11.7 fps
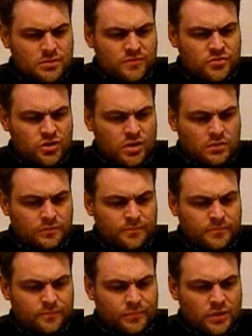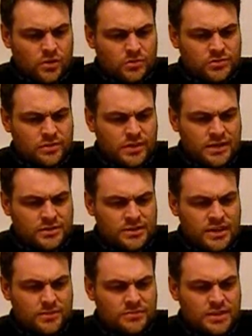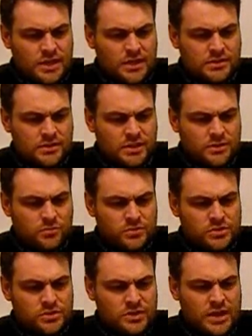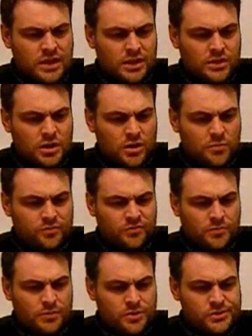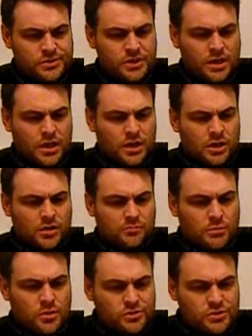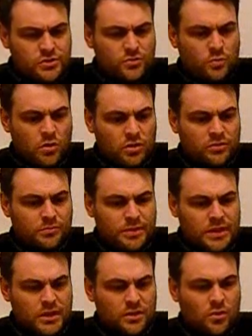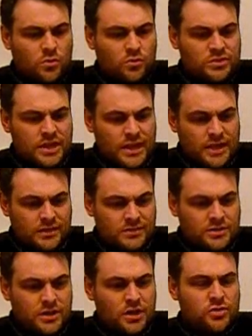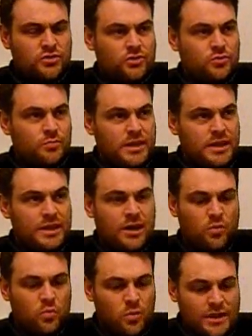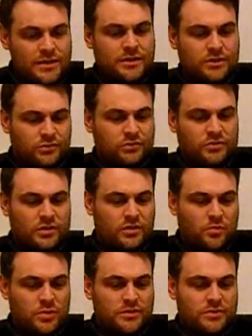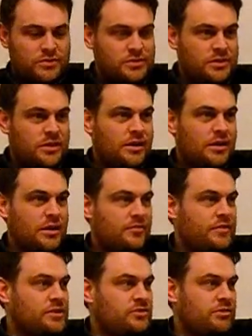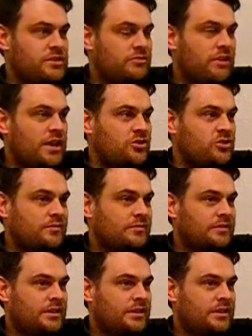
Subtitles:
of John, unto that same day that he was taken up from us, must one be ordained to be a witness with us of his resurrection.